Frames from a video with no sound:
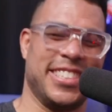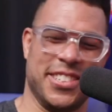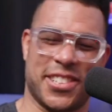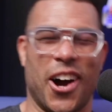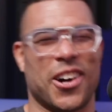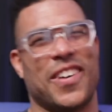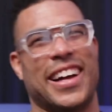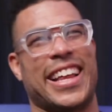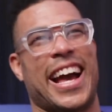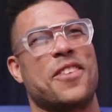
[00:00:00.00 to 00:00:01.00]
you talk
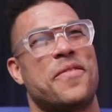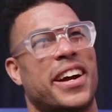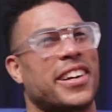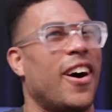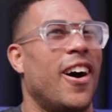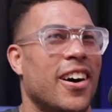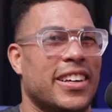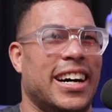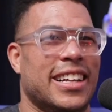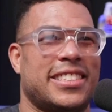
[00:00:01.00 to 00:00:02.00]
about that compared to all the
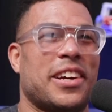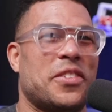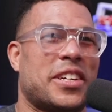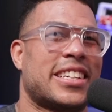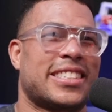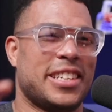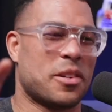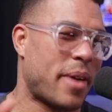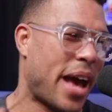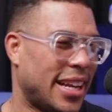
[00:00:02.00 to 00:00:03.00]
other stuff you could have seen in the
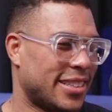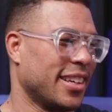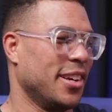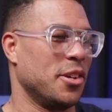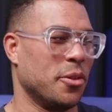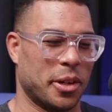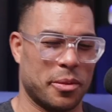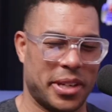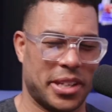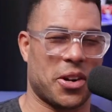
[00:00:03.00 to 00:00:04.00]
palace. You wanted to
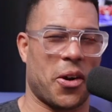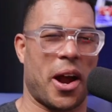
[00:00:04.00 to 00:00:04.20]
be at your